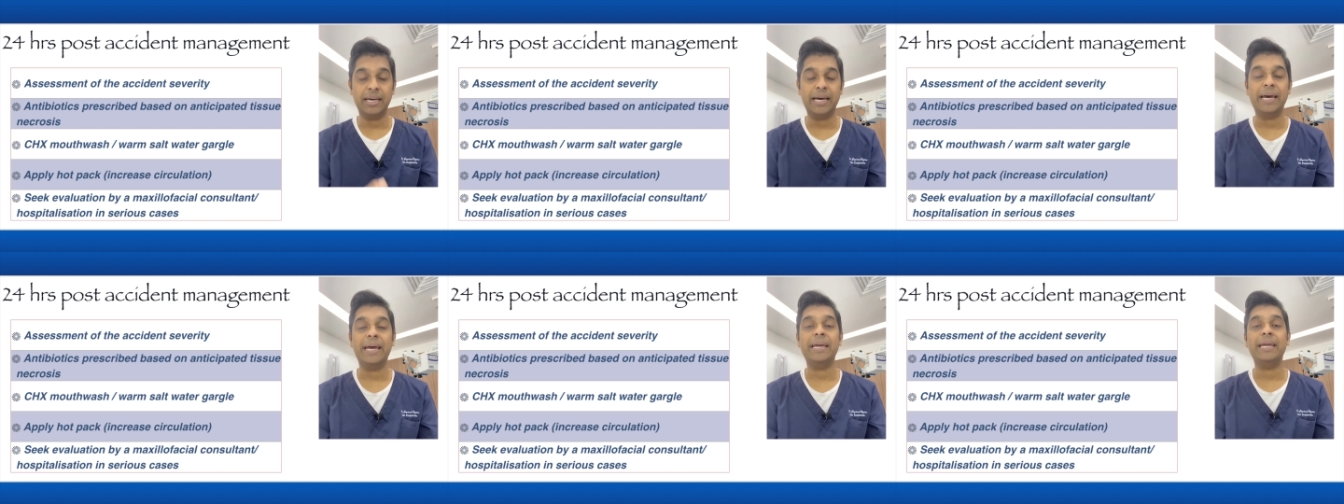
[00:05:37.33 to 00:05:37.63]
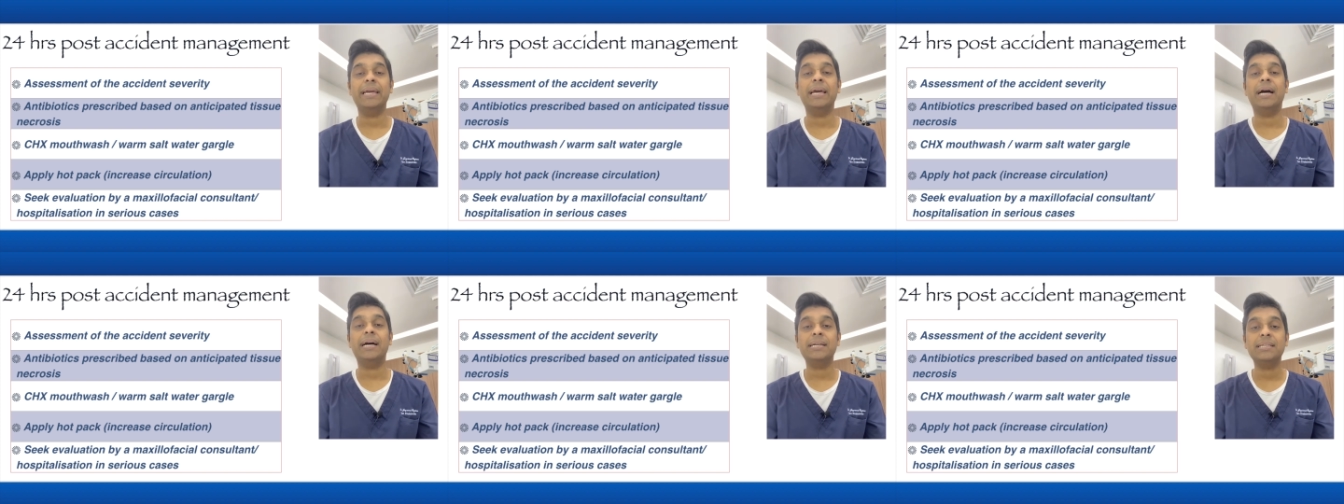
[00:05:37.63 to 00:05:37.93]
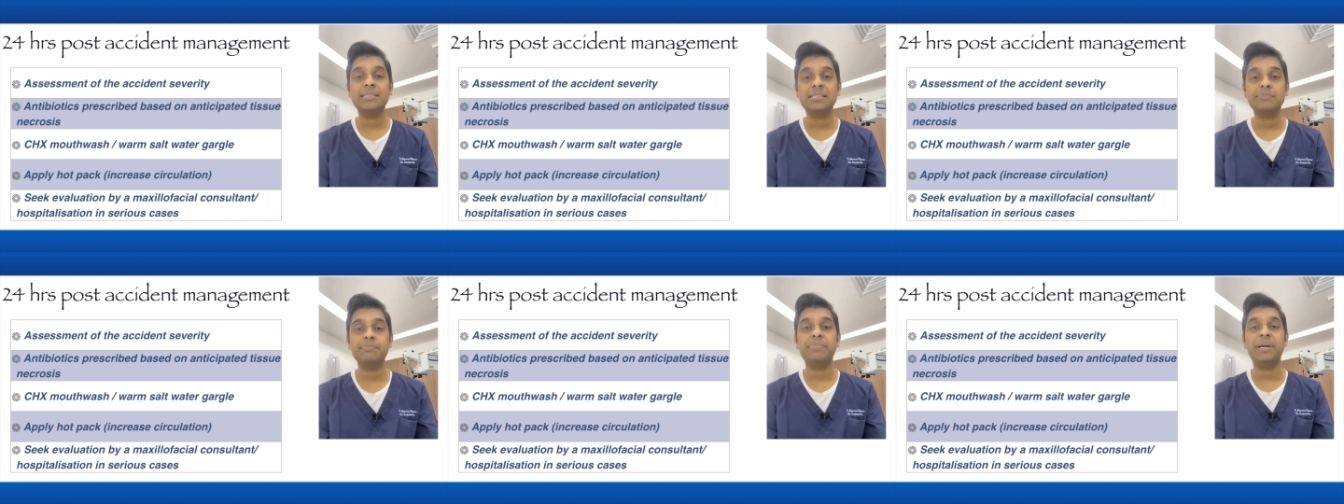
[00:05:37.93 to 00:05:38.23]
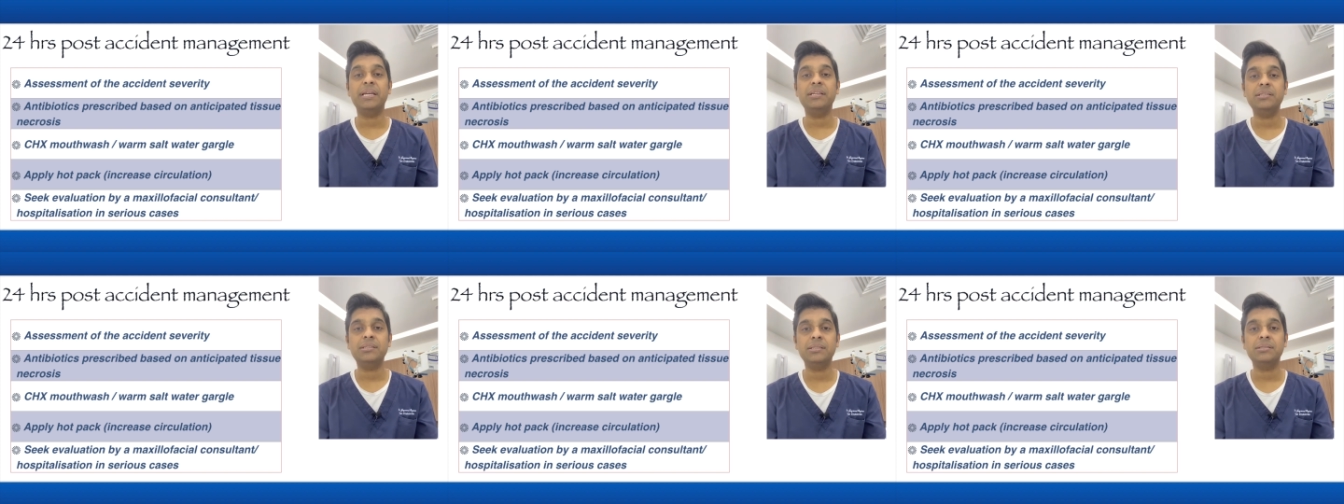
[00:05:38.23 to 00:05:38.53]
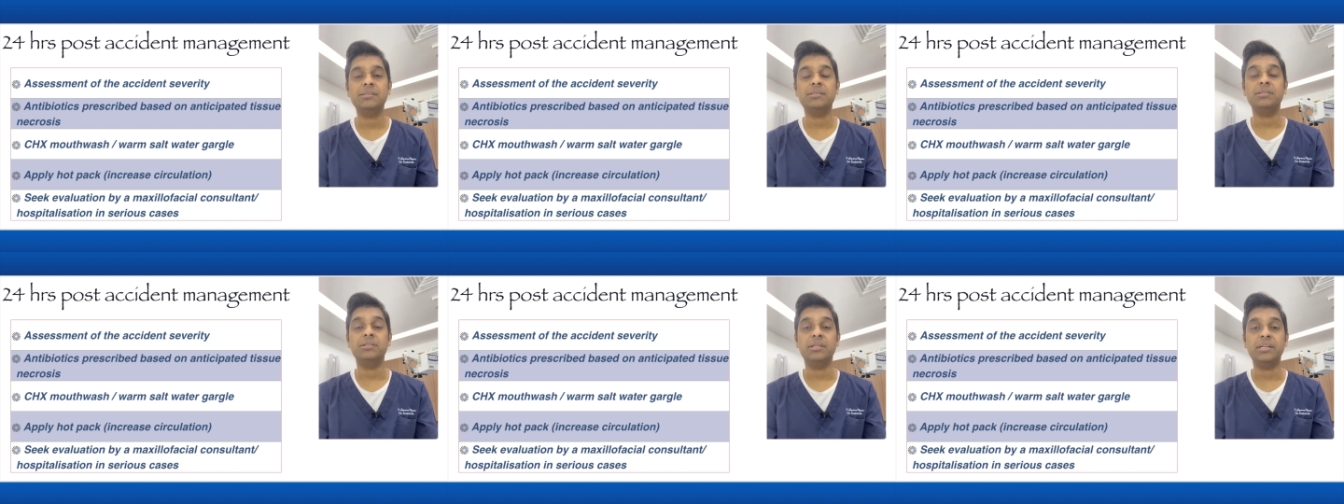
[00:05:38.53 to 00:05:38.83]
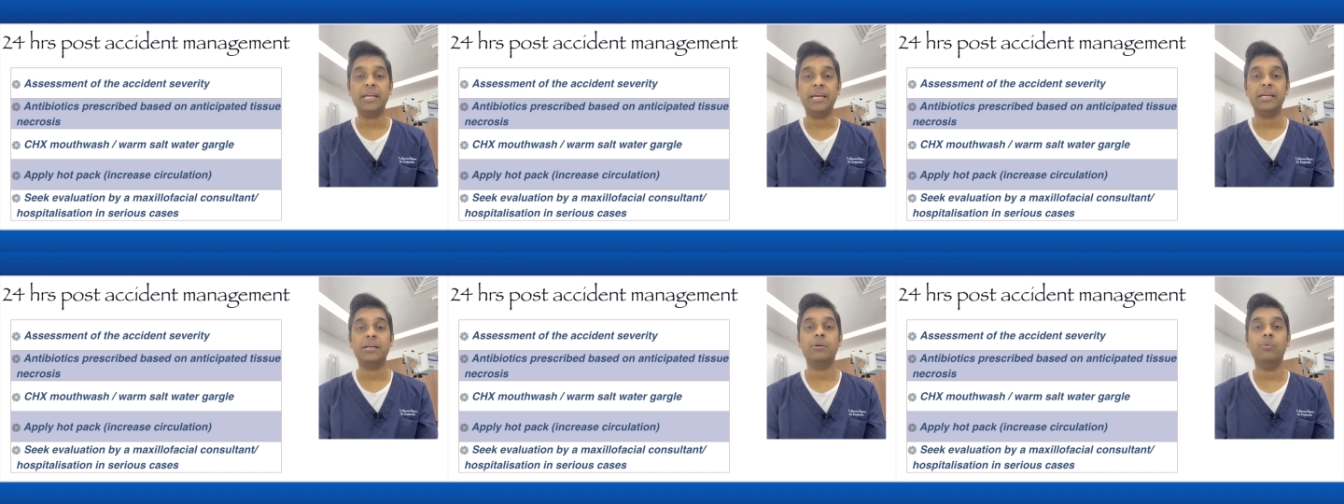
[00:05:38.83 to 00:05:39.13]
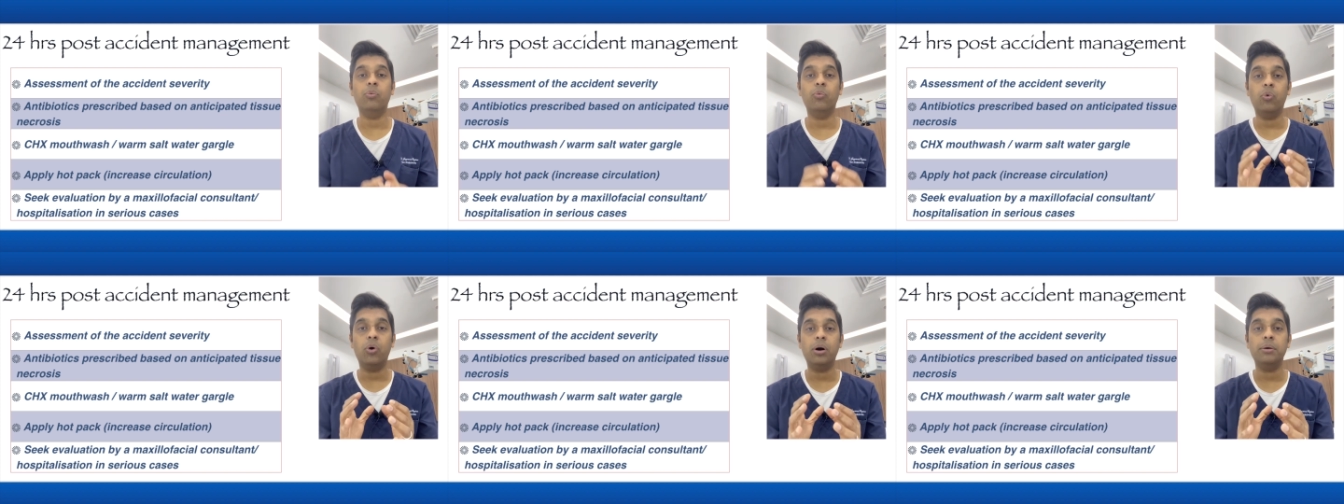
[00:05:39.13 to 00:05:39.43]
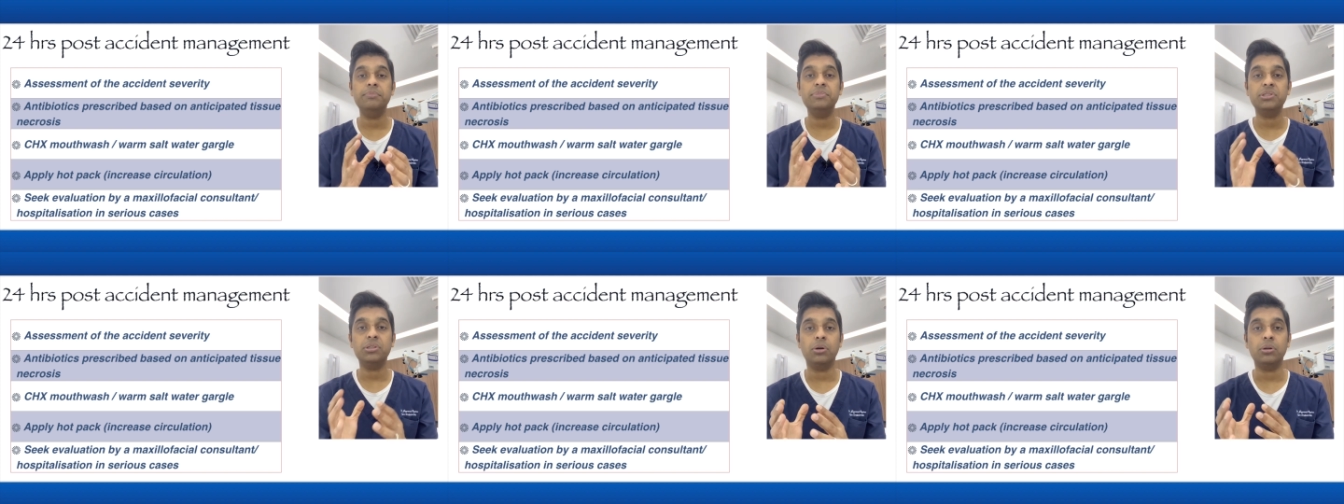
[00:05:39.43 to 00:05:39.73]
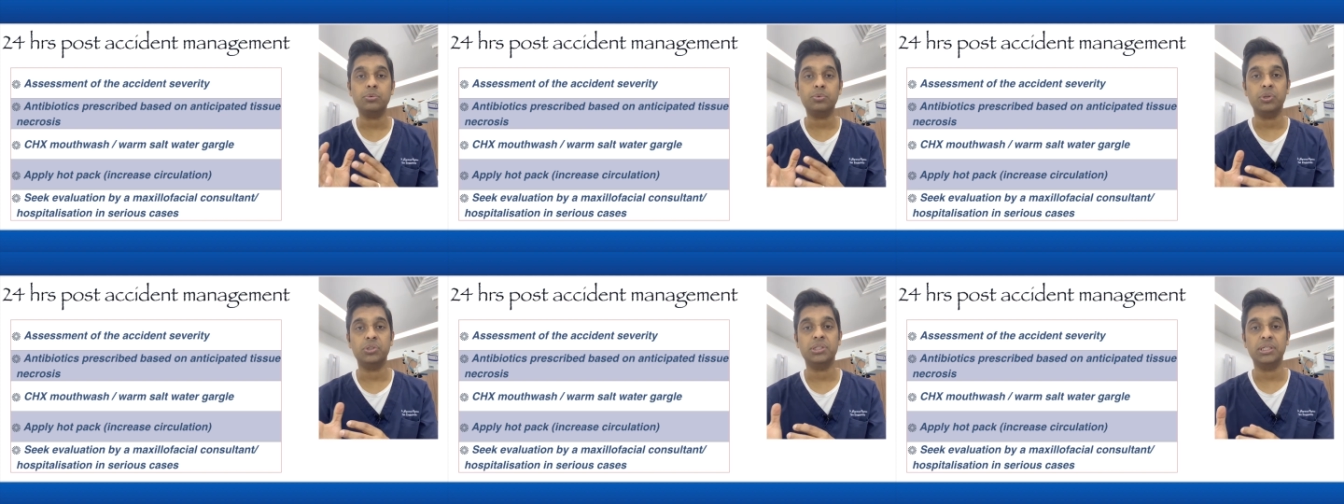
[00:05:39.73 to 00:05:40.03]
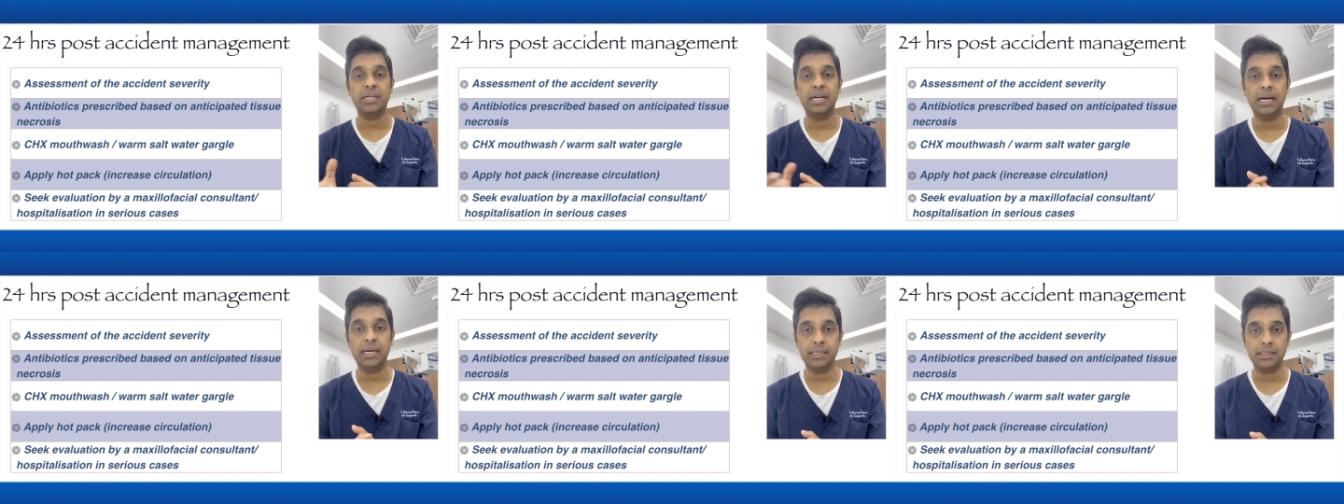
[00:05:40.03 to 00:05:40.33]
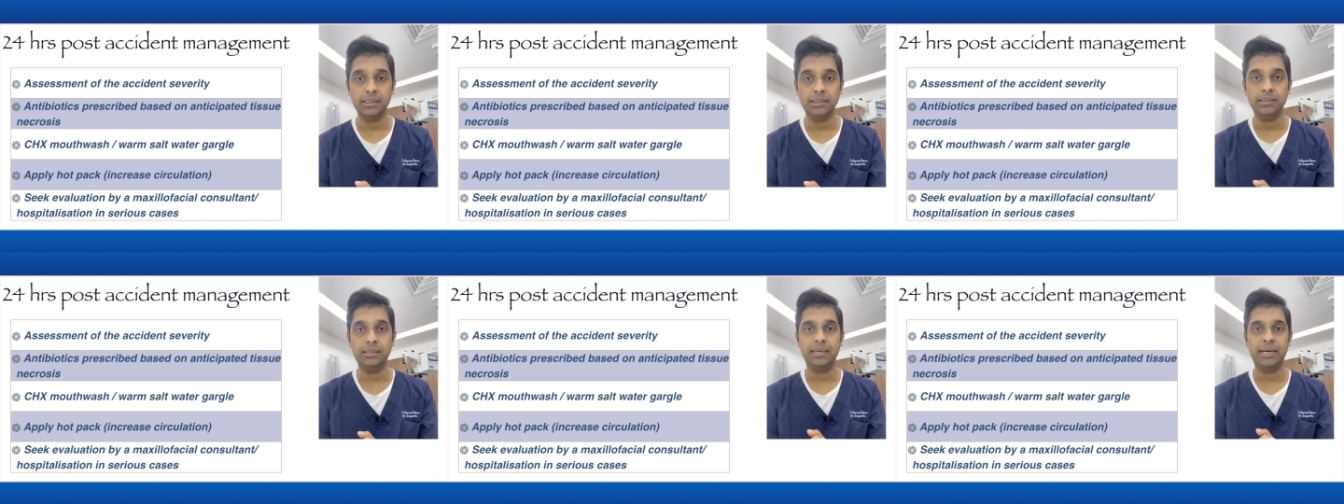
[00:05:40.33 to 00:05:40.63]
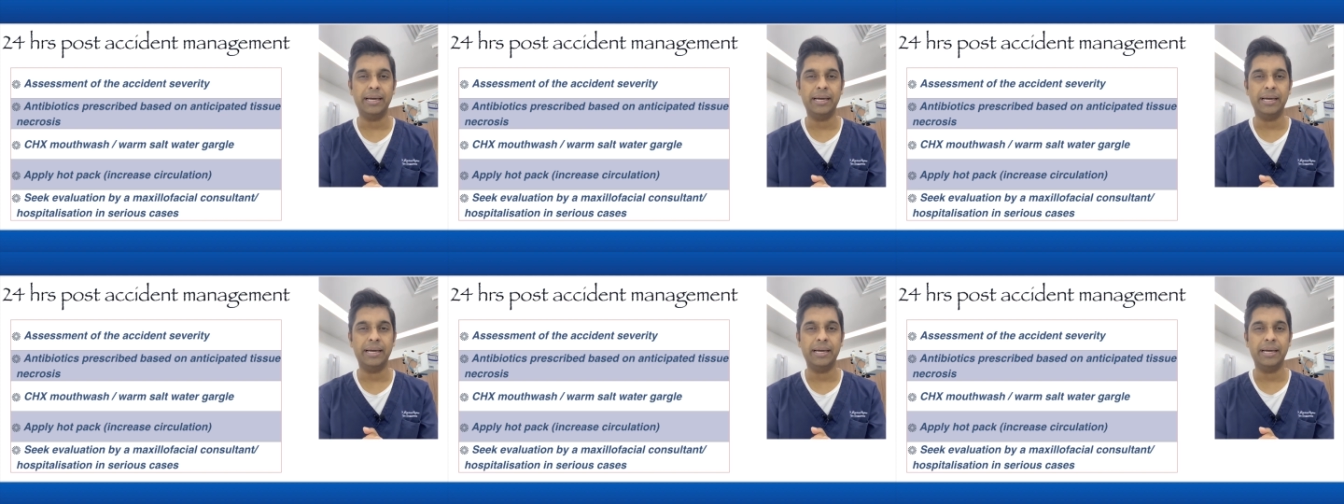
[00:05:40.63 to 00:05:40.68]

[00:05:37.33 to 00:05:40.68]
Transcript: I ask patients to take warm salt water gargle.